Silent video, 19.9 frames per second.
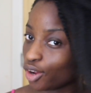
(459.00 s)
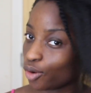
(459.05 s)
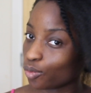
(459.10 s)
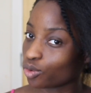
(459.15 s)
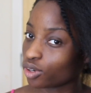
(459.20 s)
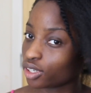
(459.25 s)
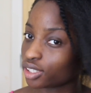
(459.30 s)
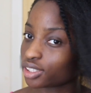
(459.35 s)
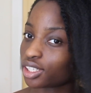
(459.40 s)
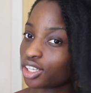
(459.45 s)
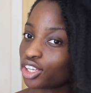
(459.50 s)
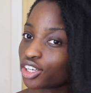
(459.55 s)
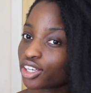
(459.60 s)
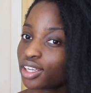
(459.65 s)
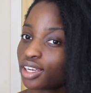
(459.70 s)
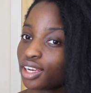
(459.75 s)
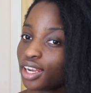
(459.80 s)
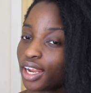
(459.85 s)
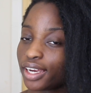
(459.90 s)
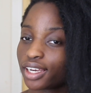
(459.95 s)
what it's
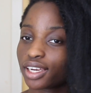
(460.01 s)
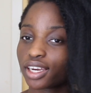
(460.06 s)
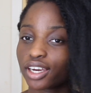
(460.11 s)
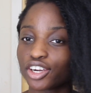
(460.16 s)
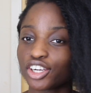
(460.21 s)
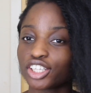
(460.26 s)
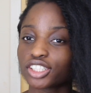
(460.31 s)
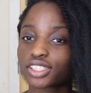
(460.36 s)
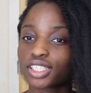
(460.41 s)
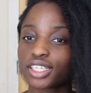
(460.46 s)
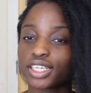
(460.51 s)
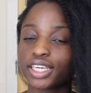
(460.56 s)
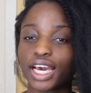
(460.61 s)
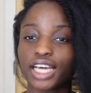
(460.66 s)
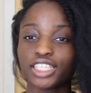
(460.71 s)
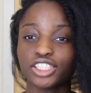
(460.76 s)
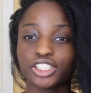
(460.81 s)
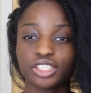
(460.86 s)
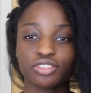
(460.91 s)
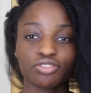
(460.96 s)
looking like currently.
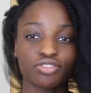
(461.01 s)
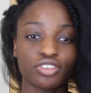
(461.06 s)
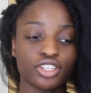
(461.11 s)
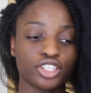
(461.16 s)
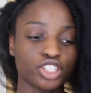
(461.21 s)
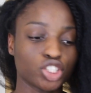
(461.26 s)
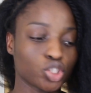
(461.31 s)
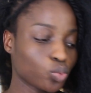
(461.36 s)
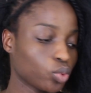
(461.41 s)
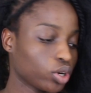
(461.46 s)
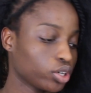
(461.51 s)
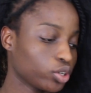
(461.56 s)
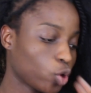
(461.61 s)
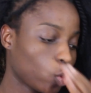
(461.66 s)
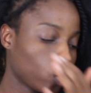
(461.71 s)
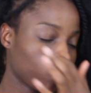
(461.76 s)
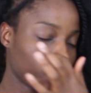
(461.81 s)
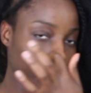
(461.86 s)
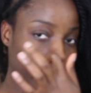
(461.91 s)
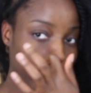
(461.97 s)
I just finished one
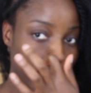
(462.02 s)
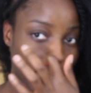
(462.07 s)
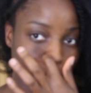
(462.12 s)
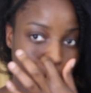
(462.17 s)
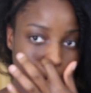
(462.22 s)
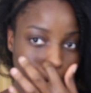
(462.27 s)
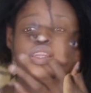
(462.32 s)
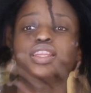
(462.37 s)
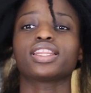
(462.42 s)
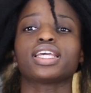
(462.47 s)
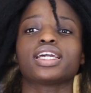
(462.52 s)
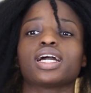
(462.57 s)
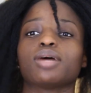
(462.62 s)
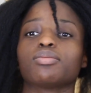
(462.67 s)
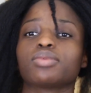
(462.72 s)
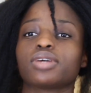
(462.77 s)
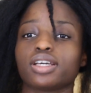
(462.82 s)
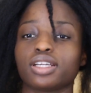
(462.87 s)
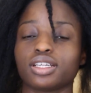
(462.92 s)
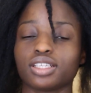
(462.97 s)
whole pack. I think
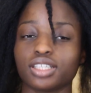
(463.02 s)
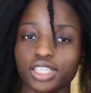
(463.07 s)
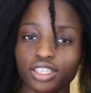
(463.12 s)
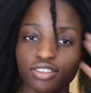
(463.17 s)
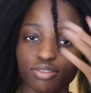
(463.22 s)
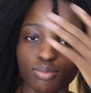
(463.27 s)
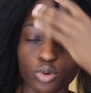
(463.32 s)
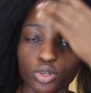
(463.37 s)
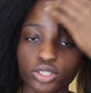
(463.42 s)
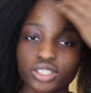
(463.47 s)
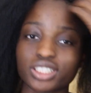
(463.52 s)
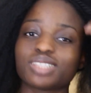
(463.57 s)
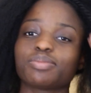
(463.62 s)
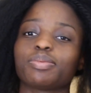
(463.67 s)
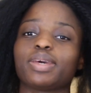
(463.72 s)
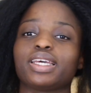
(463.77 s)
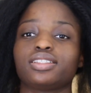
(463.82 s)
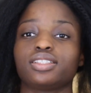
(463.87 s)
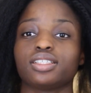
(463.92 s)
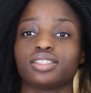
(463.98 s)
I'm gonna leave more
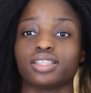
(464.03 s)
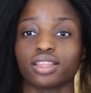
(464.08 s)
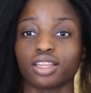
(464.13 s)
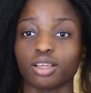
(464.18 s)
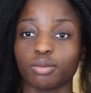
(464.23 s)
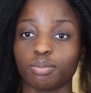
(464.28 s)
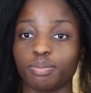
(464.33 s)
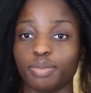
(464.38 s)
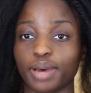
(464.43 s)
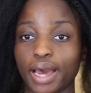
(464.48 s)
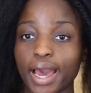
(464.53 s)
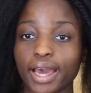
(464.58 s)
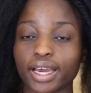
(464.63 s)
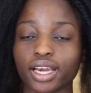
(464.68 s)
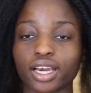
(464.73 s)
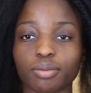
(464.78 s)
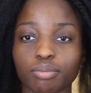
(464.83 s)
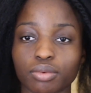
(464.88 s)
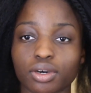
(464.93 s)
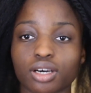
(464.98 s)
spaces at the
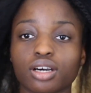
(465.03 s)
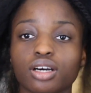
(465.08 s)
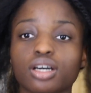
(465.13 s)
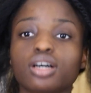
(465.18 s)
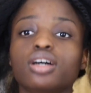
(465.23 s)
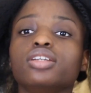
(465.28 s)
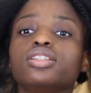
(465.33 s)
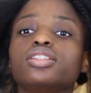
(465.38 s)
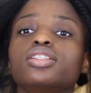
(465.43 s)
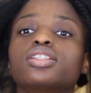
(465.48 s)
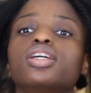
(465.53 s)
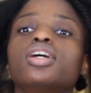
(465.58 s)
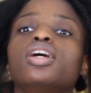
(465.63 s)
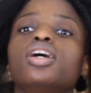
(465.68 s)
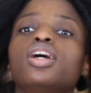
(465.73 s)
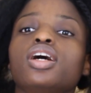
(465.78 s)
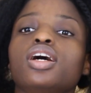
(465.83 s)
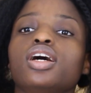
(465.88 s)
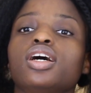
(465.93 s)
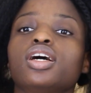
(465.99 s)
back because
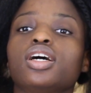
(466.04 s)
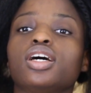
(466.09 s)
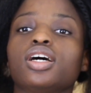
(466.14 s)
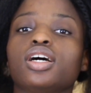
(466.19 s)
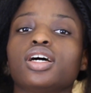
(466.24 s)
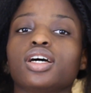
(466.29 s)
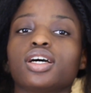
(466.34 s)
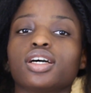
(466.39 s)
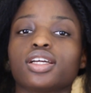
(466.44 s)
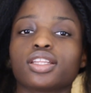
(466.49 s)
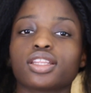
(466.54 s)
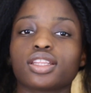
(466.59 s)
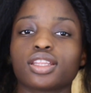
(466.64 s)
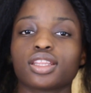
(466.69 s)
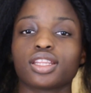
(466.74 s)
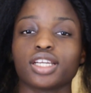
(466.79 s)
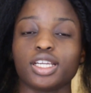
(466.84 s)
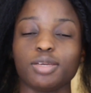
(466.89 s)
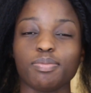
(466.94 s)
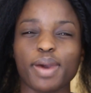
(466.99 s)

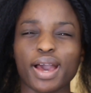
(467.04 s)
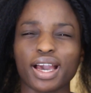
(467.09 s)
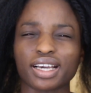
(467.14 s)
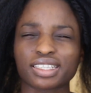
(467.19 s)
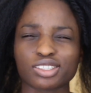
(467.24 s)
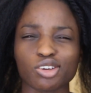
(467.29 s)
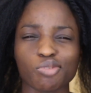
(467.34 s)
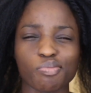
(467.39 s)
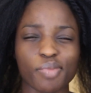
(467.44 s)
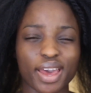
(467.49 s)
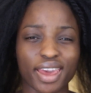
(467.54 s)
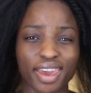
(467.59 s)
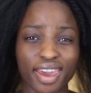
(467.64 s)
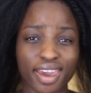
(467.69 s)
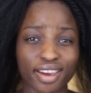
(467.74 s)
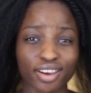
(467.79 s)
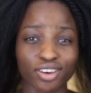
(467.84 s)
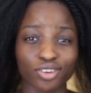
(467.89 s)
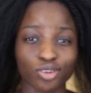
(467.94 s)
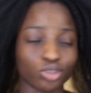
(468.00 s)
3 packs of my
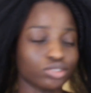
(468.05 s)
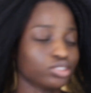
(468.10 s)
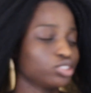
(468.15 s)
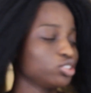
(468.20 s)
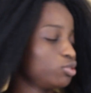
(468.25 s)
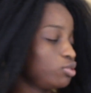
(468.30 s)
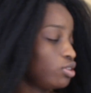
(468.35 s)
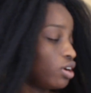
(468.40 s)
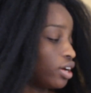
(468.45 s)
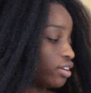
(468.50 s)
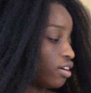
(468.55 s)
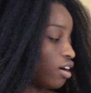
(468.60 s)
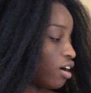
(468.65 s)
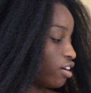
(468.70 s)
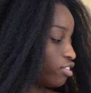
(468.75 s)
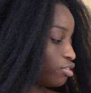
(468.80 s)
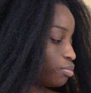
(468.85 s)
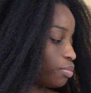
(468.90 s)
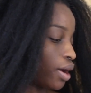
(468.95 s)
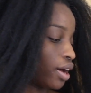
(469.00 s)
hair or
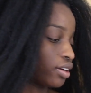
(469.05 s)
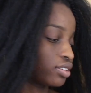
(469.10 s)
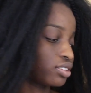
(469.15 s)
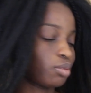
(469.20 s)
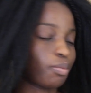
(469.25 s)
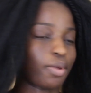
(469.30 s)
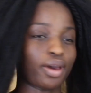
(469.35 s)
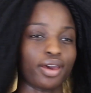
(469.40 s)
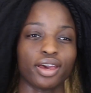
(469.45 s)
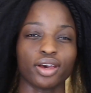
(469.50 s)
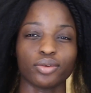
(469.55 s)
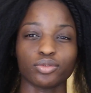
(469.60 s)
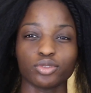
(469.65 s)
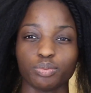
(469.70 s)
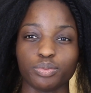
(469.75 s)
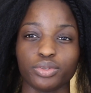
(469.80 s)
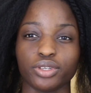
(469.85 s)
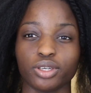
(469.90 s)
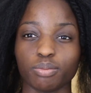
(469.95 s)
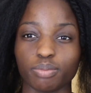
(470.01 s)
2.5 packs of my hair
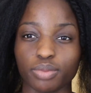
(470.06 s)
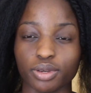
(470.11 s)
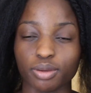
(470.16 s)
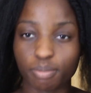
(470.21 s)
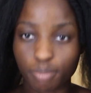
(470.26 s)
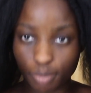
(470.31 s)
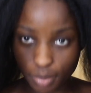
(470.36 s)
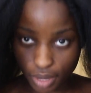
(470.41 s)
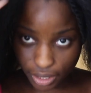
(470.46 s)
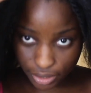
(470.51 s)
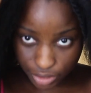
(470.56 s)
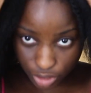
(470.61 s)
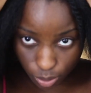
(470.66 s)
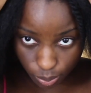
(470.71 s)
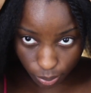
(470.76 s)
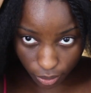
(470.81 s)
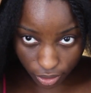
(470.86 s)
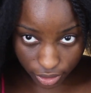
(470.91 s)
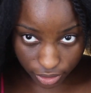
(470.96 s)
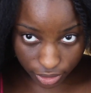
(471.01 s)
would be a bit
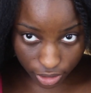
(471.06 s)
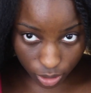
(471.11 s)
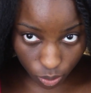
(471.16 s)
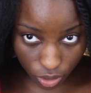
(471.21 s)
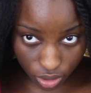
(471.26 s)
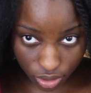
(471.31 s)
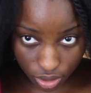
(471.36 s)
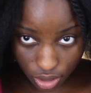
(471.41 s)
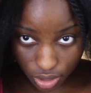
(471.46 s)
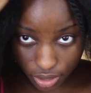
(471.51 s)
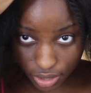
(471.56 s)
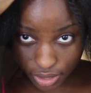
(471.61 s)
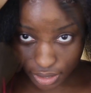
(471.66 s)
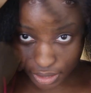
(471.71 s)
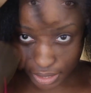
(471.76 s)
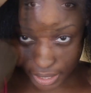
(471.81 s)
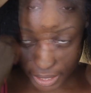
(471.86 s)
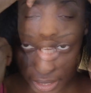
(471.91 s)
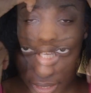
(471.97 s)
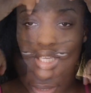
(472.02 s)
much, but this is what it's
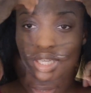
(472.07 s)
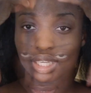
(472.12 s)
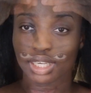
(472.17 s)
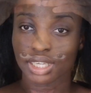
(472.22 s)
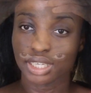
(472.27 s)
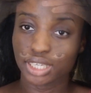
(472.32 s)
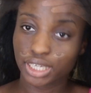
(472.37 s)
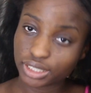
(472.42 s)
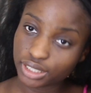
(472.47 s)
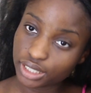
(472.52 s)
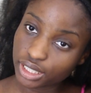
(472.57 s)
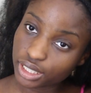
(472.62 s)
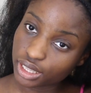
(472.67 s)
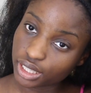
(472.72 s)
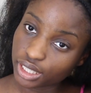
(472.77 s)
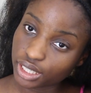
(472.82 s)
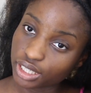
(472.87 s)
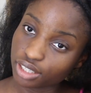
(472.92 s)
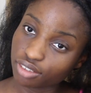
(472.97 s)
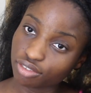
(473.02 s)
looking like. And I did
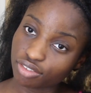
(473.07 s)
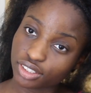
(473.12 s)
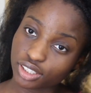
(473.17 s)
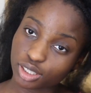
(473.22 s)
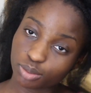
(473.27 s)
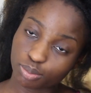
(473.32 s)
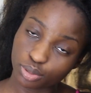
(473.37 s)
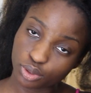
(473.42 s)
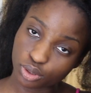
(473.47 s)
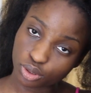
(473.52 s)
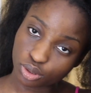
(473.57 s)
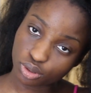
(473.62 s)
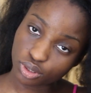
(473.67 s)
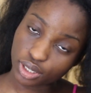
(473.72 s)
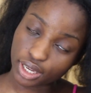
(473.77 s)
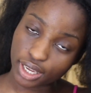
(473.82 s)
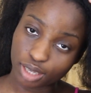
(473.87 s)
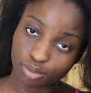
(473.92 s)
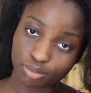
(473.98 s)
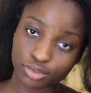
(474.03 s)
the
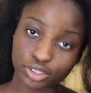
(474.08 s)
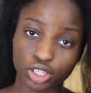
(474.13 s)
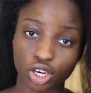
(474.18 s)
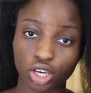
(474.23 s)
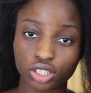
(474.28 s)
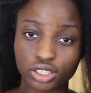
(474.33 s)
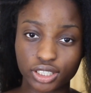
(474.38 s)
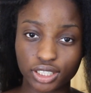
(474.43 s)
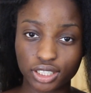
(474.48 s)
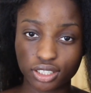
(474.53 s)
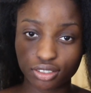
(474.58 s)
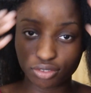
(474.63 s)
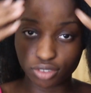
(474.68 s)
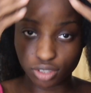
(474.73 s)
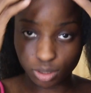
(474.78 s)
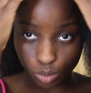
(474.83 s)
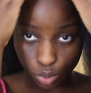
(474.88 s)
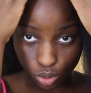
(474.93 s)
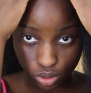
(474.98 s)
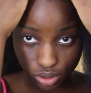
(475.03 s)
invisible knotting
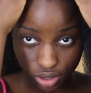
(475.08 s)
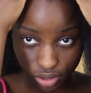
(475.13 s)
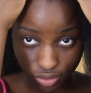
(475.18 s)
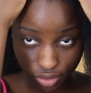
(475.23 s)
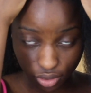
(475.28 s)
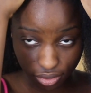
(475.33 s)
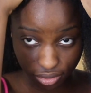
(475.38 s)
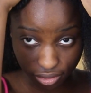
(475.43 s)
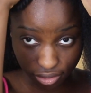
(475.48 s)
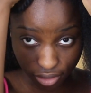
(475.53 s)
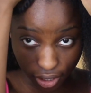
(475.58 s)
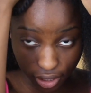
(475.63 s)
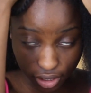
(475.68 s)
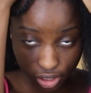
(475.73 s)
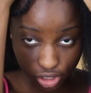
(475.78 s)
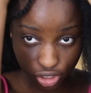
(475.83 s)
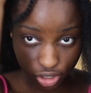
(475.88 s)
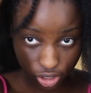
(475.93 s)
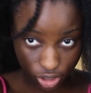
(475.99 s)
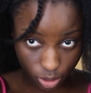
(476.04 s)
for most of the
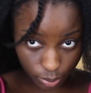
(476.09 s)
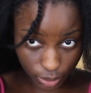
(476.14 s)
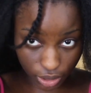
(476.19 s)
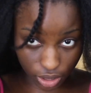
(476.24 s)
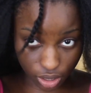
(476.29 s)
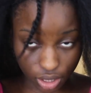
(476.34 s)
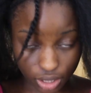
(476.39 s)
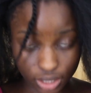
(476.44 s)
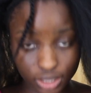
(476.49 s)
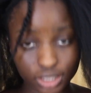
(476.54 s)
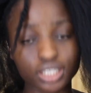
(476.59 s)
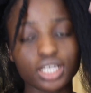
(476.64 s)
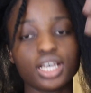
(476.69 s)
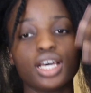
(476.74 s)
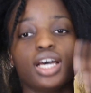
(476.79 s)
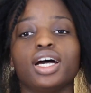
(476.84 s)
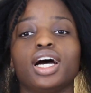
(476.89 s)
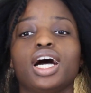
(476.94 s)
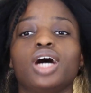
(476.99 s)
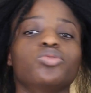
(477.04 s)
front just because
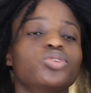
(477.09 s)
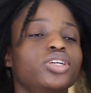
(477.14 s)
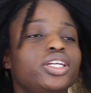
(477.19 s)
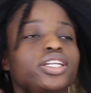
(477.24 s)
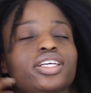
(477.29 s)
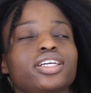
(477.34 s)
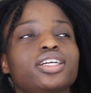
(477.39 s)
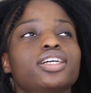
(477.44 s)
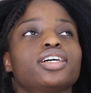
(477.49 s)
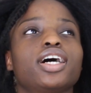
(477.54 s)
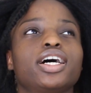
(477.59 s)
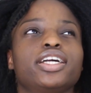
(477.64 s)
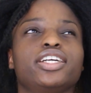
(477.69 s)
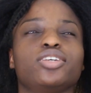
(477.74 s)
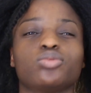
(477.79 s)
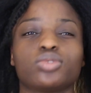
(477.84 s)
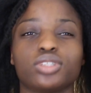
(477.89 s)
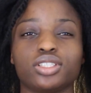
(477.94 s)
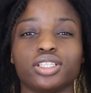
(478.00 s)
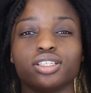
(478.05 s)
I
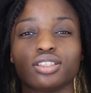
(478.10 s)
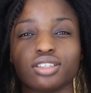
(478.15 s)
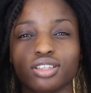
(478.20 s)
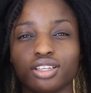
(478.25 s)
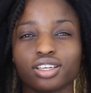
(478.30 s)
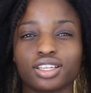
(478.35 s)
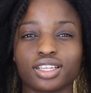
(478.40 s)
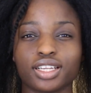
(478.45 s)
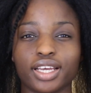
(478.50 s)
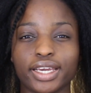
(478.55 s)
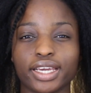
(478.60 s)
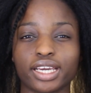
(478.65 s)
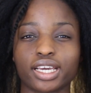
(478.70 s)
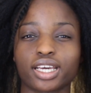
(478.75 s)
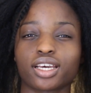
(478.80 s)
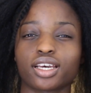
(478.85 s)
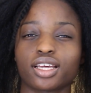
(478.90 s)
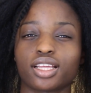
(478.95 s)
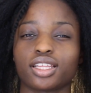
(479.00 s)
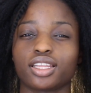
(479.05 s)
didn't want it to look
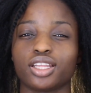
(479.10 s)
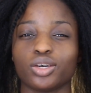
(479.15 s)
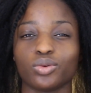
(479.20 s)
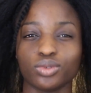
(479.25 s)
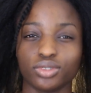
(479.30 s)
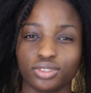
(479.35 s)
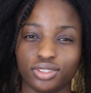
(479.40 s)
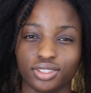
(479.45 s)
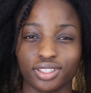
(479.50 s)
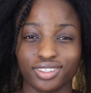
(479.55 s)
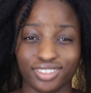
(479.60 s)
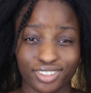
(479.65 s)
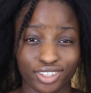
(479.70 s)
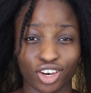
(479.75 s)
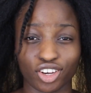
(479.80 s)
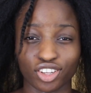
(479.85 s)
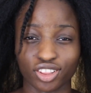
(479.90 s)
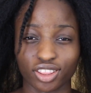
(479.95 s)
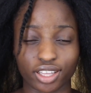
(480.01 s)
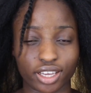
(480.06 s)
like there was a knot